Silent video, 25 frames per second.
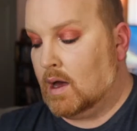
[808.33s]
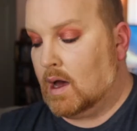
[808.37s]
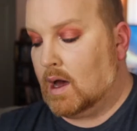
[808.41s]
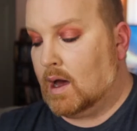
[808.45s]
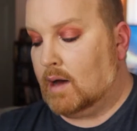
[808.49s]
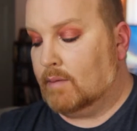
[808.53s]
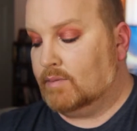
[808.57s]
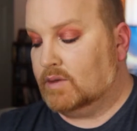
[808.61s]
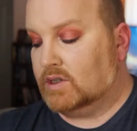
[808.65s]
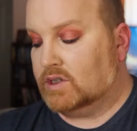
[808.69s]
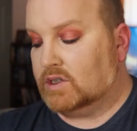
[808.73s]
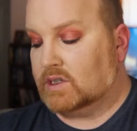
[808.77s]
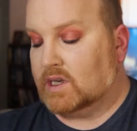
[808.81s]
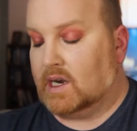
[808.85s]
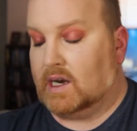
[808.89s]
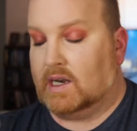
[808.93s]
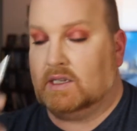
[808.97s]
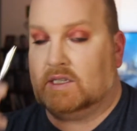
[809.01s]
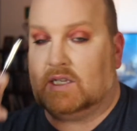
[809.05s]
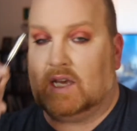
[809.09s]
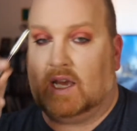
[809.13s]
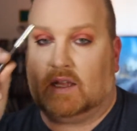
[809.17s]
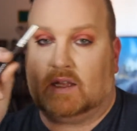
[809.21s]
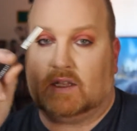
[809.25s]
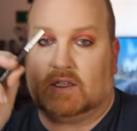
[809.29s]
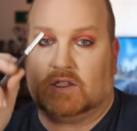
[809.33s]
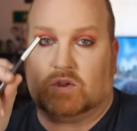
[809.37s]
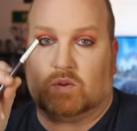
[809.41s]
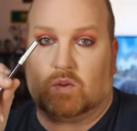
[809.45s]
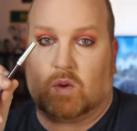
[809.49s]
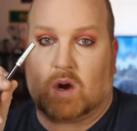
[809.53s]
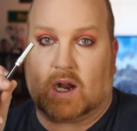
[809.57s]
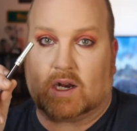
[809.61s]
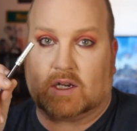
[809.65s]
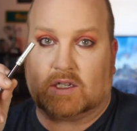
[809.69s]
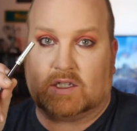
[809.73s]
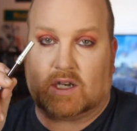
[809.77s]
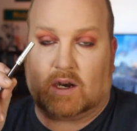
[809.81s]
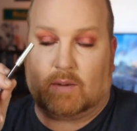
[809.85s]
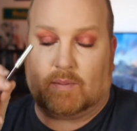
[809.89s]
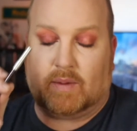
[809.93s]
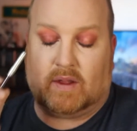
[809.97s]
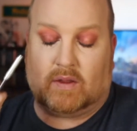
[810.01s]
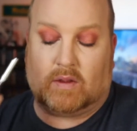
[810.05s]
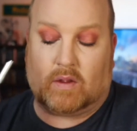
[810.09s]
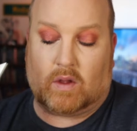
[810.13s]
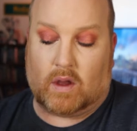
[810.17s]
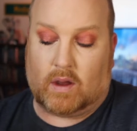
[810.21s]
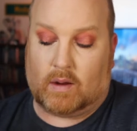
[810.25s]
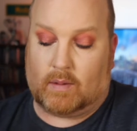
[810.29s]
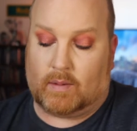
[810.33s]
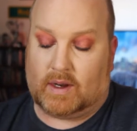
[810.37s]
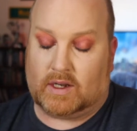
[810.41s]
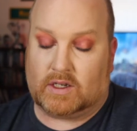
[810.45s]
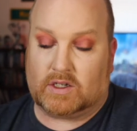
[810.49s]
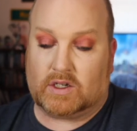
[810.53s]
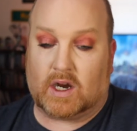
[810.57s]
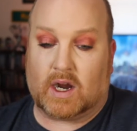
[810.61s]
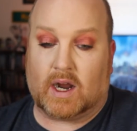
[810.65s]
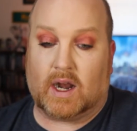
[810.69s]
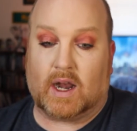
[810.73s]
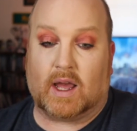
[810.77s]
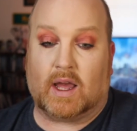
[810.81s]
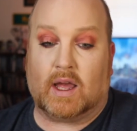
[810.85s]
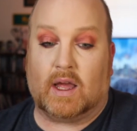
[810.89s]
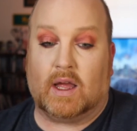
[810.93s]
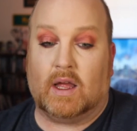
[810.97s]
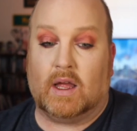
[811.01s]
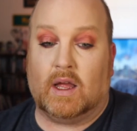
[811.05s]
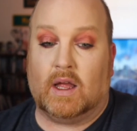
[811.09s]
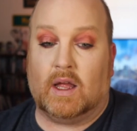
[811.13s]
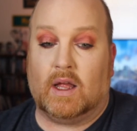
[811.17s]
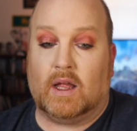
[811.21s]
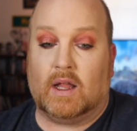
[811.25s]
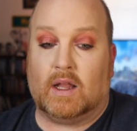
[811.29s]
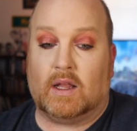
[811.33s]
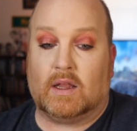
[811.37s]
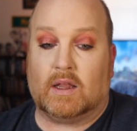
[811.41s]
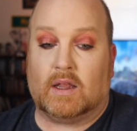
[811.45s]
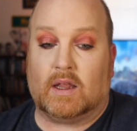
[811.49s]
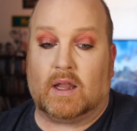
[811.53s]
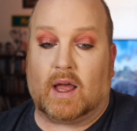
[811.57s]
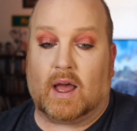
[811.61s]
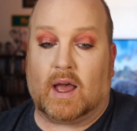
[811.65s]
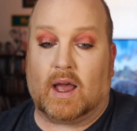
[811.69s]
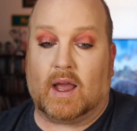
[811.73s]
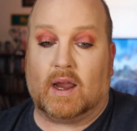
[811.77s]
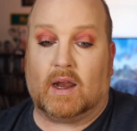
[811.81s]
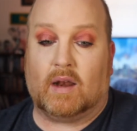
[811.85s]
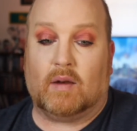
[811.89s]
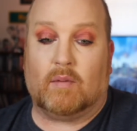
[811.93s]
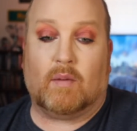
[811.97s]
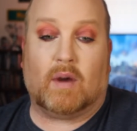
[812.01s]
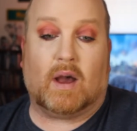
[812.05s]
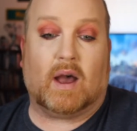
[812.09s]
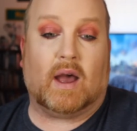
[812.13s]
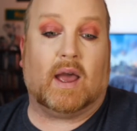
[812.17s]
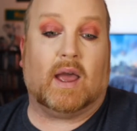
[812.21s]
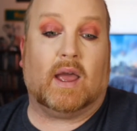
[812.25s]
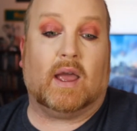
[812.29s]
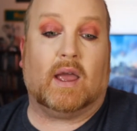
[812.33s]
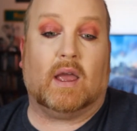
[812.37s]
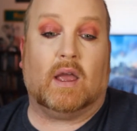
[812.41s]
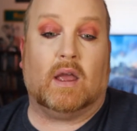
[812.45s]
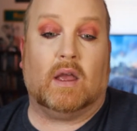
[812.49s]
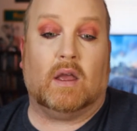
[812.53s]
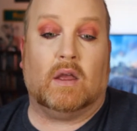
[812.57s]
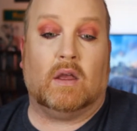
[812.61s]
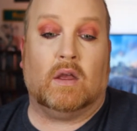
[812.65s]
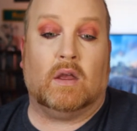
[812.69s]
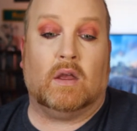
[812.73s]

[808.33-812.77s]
I'm just going to take this Rockstar pencil. I'm going to try to line my